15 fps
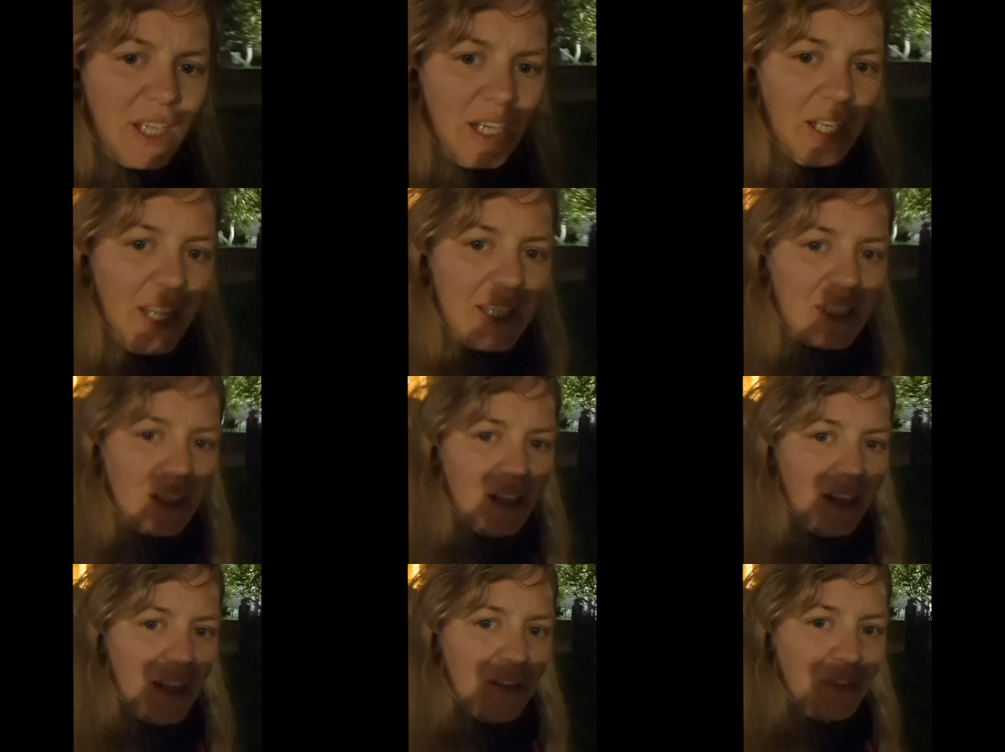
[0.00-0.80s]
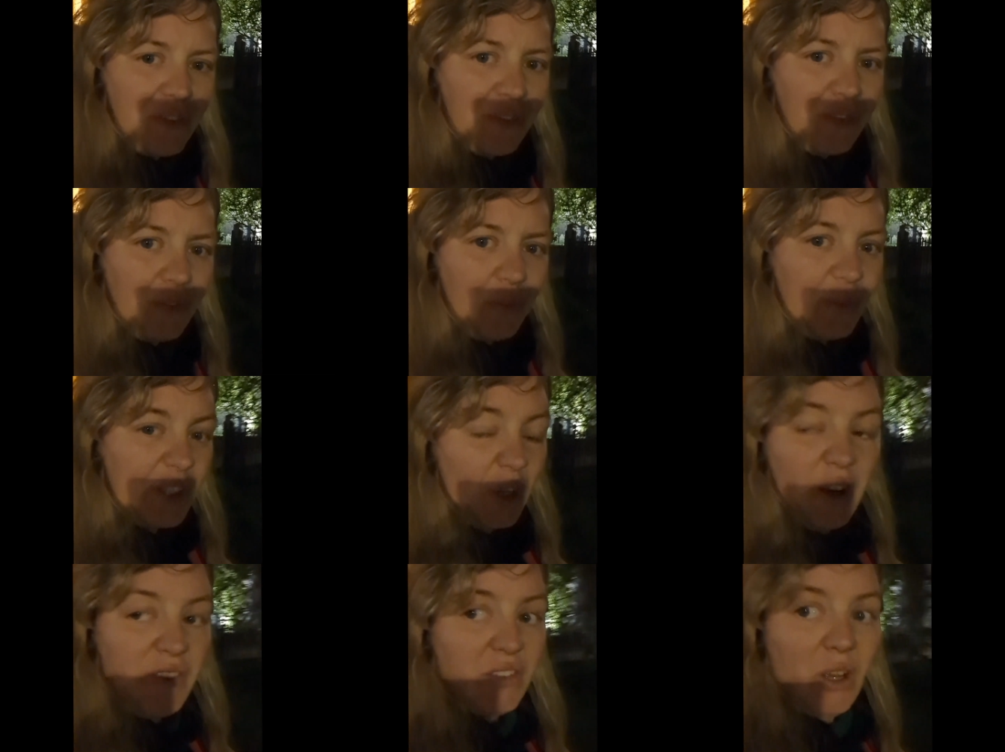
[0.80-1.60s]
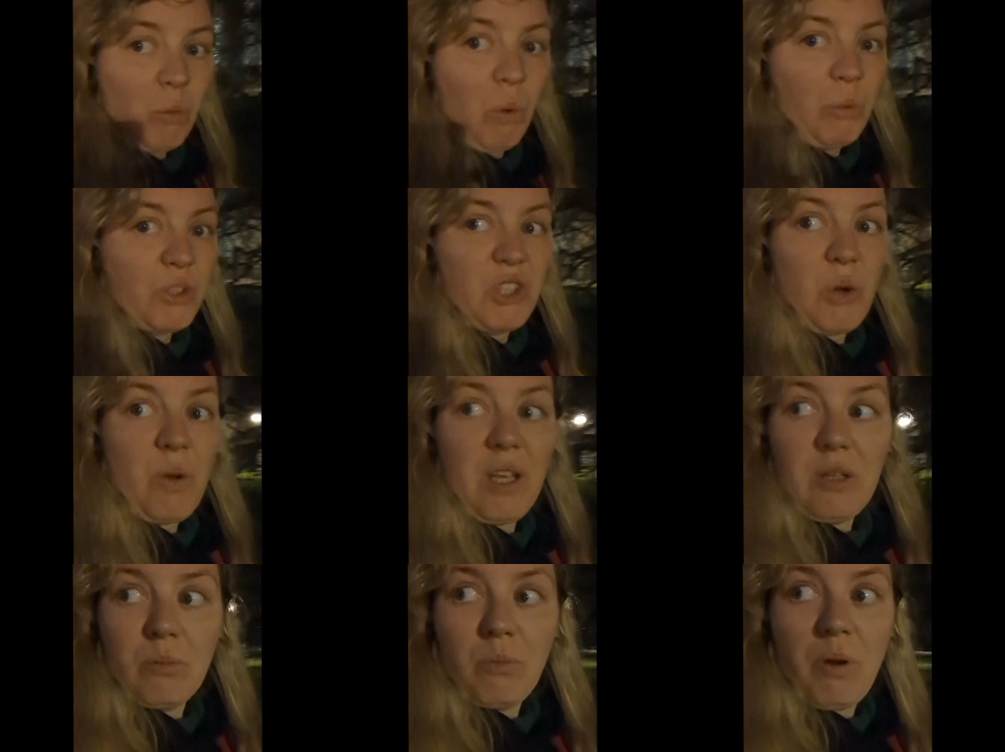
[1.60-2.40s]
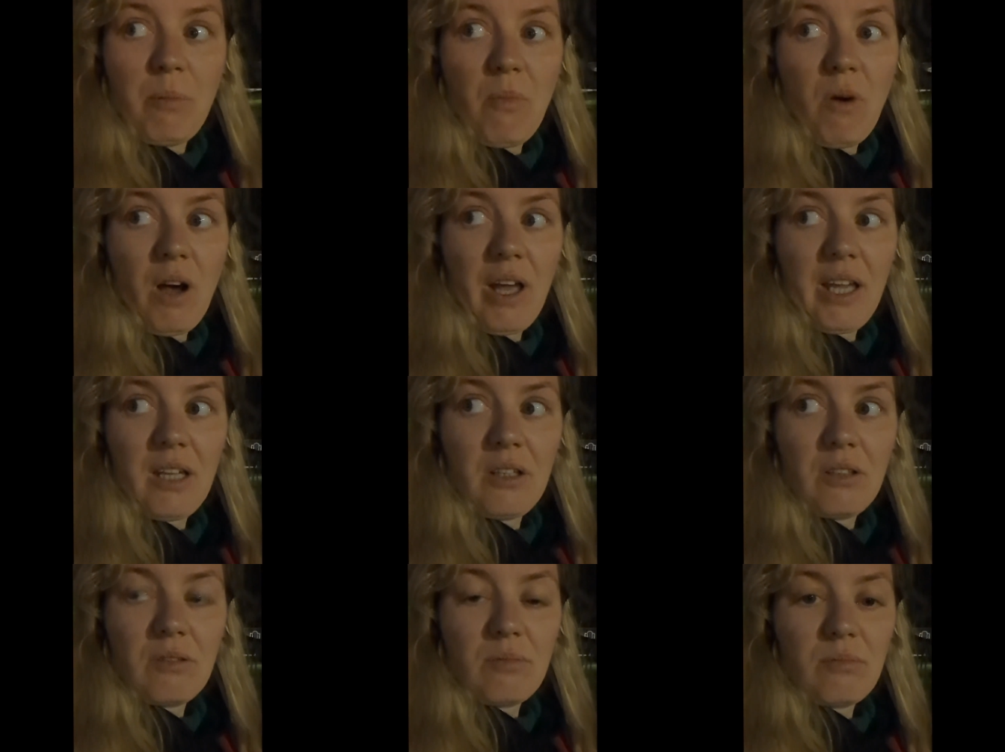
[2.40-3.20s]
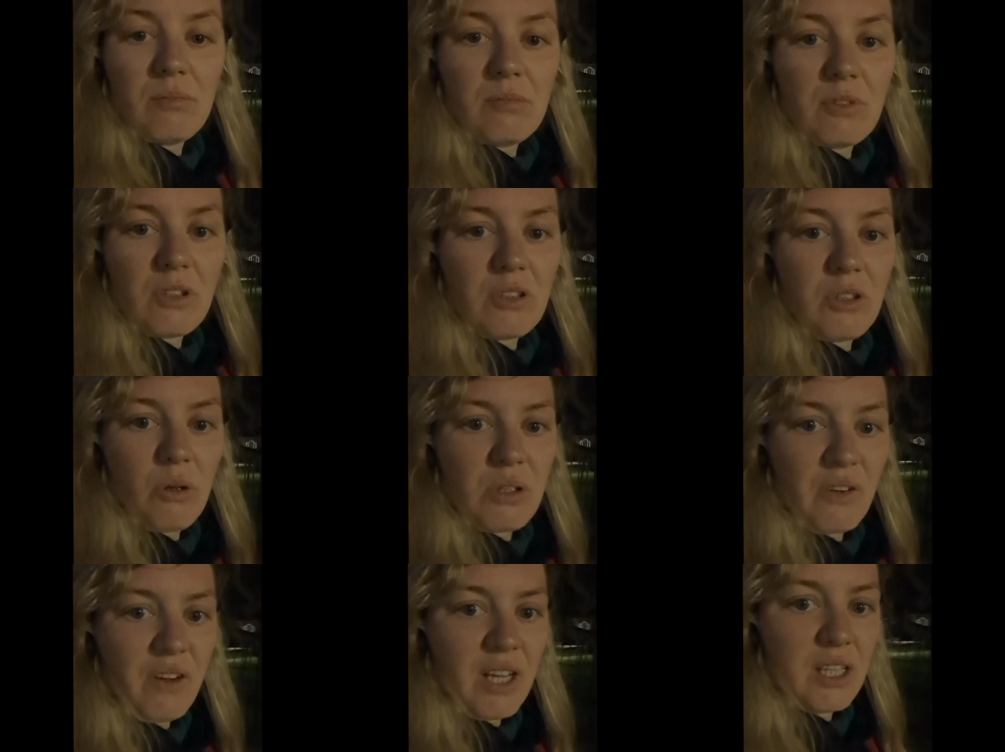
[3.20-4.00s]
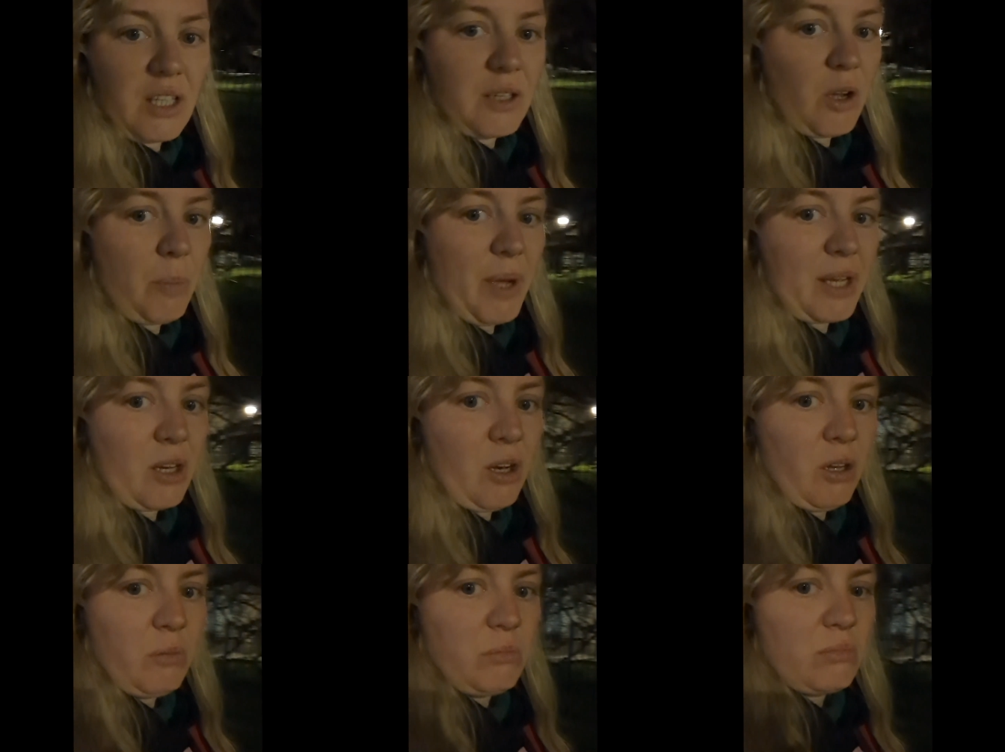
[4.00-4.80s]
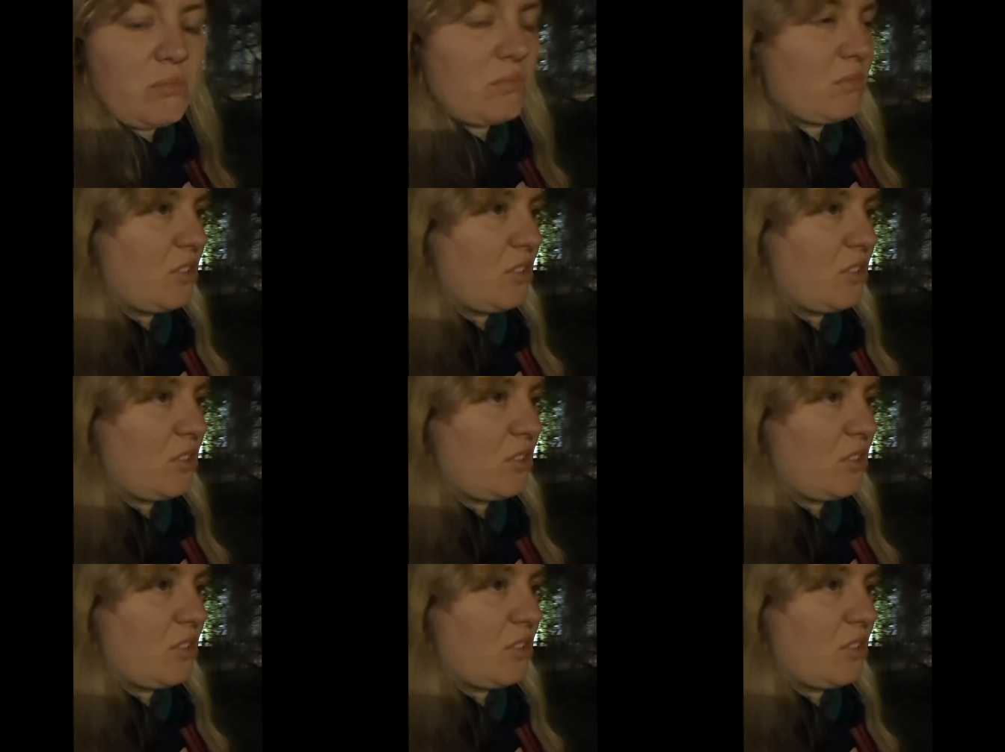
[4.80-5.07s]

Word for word: again later if we don't even know what we're doing. We might just do something, then go back home,